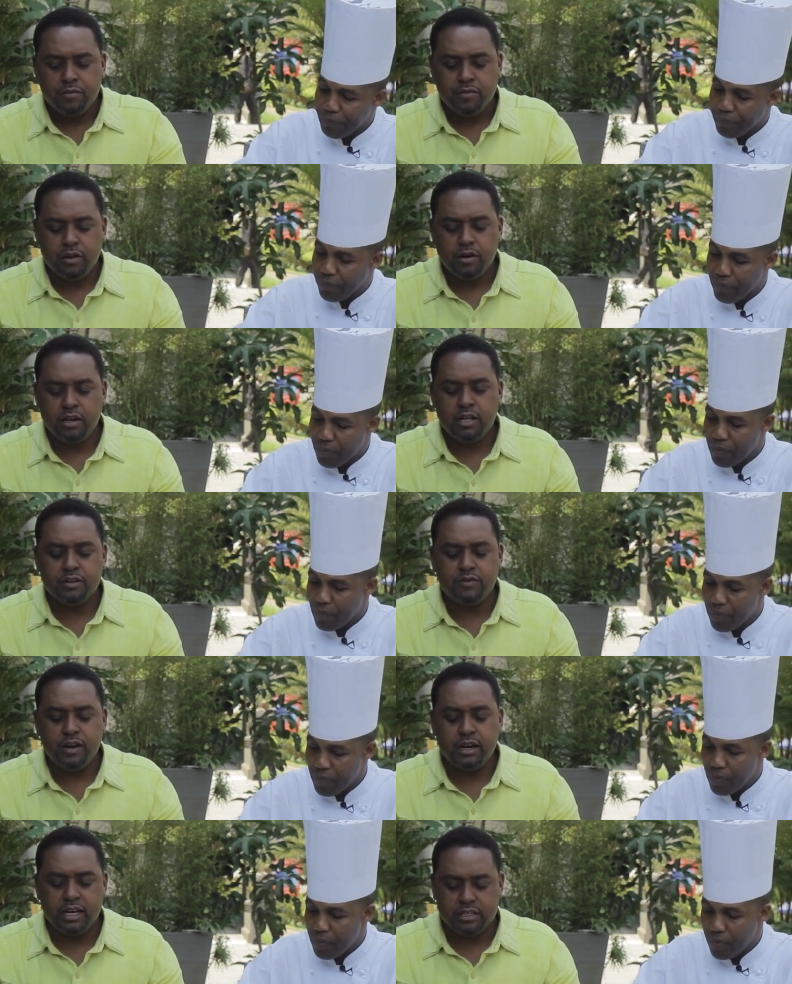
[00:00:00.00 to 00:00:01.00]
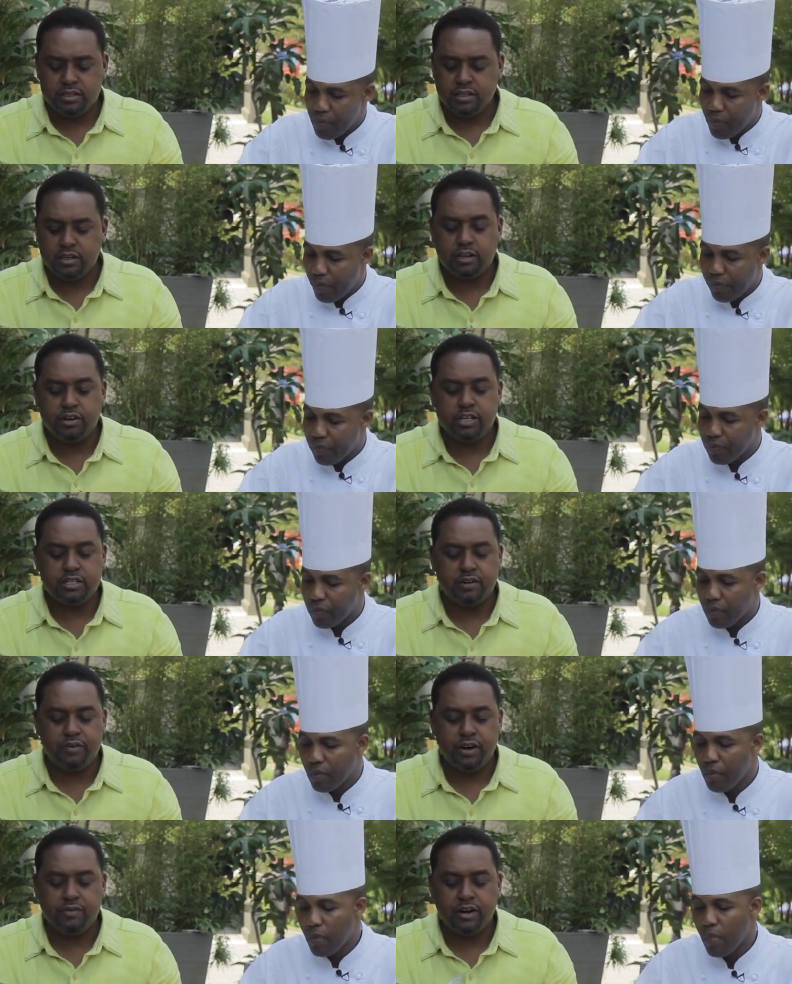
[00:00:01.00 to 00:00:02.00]
Speaker 1: the knee is very nice. The greens are
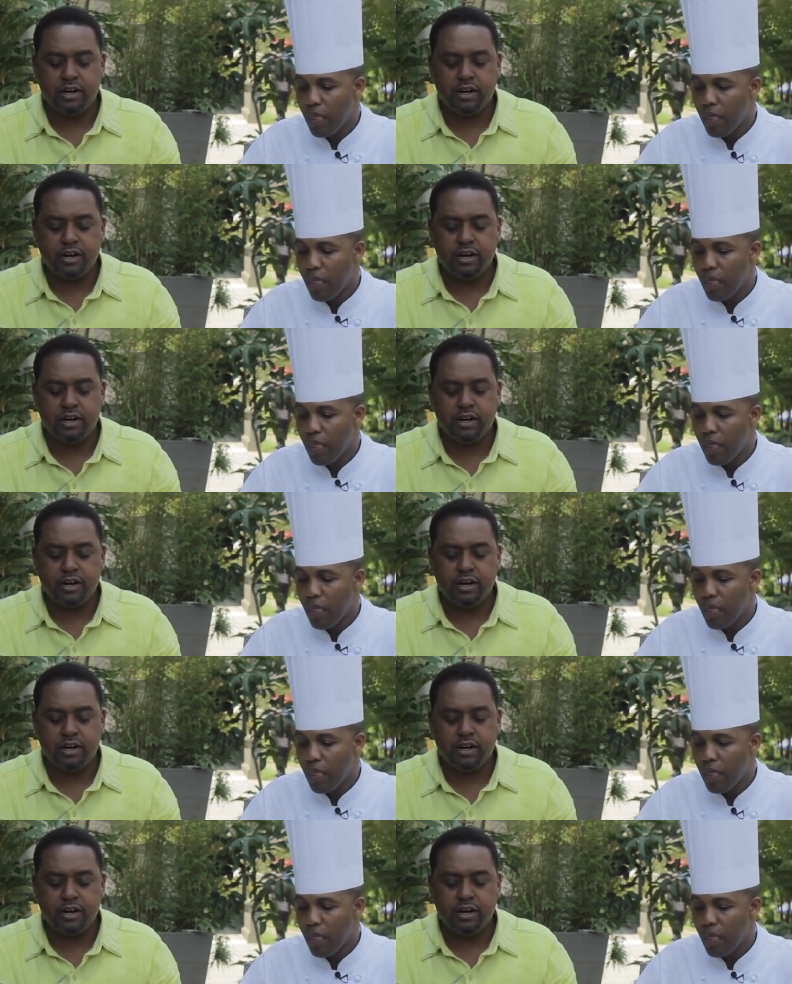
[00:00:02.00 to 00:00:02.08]
very, very